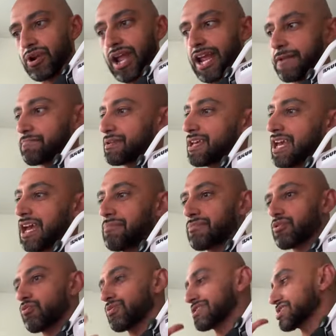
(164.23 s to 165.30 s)
or 8
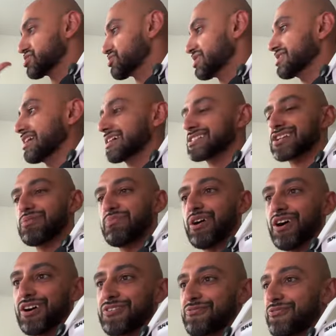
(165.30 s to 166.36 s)
p.m. or when the streetlights come
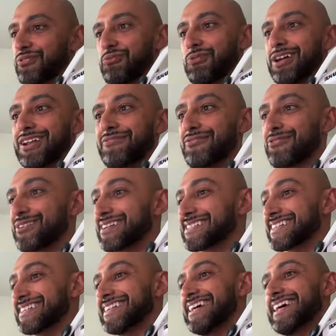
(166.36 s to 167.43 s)
on, for whatever
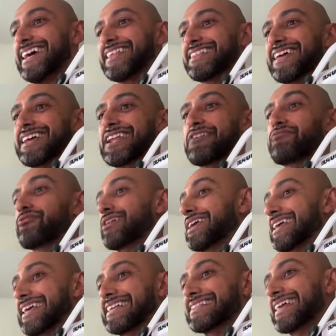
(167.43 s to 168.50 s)
reason, that if we
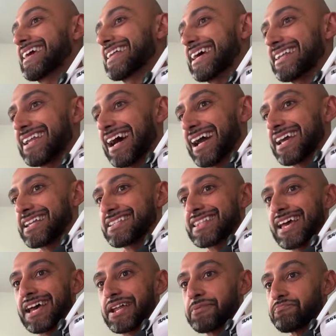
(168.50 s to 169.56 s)
eat late at night,
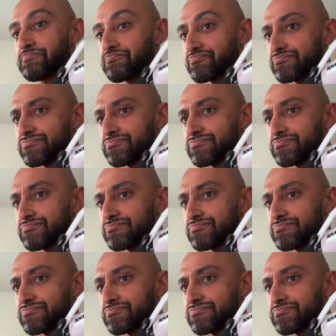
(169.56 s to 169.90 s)
that,